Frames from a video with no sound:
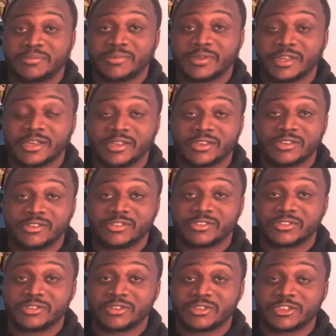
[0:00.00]

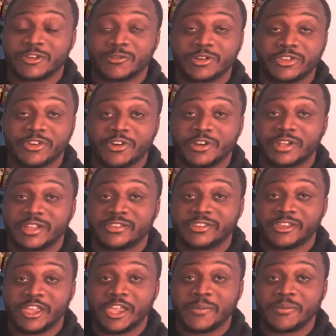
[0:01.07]
because the returning
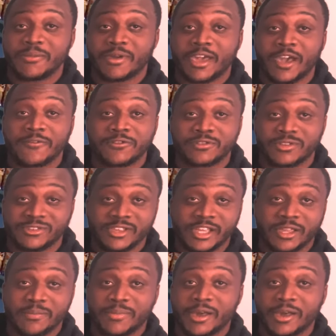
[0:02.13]
team after the second